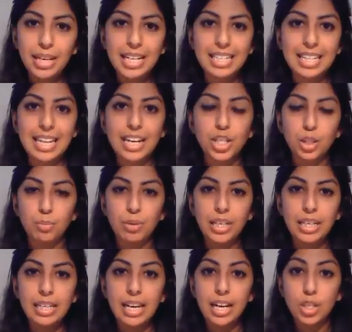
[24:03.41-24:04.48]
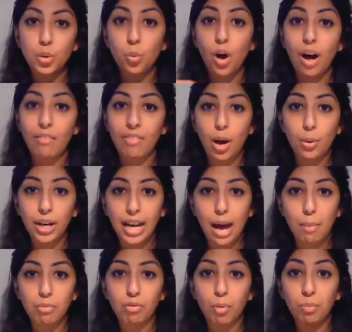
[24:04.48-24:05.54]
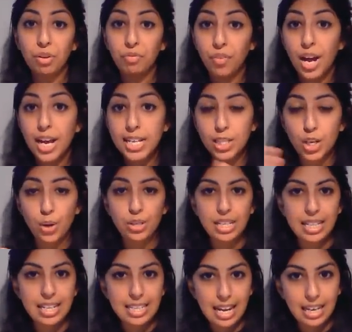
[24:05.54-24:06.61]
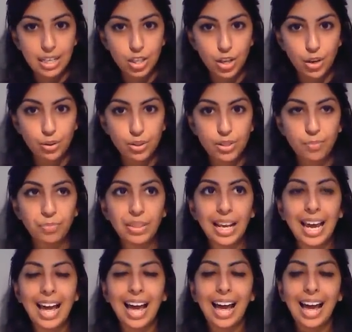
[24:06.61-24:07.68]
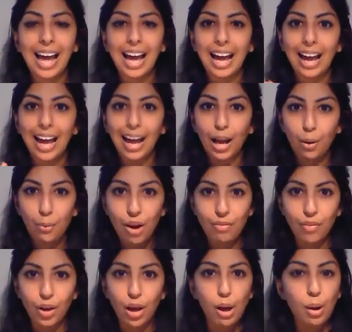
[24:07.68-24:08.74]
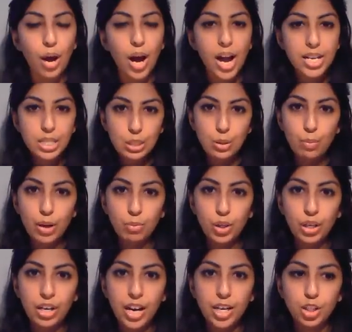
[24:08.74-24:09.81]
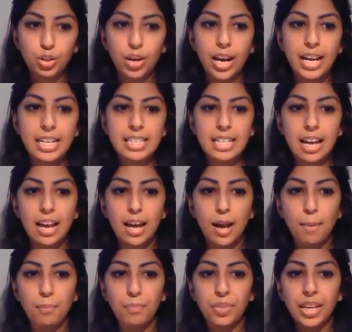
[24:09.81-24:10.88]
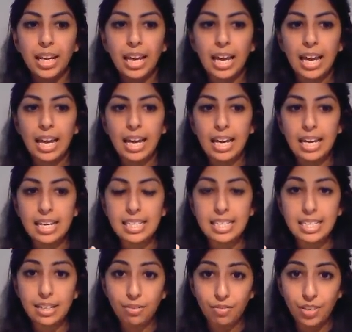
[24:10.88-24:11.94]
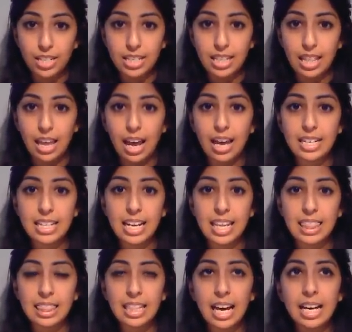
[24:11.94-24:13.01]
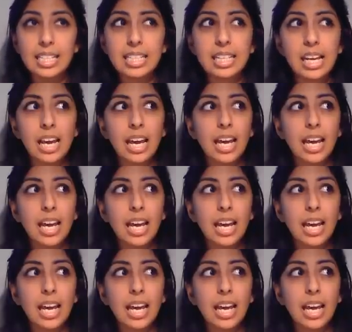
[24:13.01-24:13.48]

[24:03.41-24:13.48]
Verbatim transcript: means they should be a 12 hour gap from the first dose and the second dose. However, isosorbide mononitrate um, is different to that in that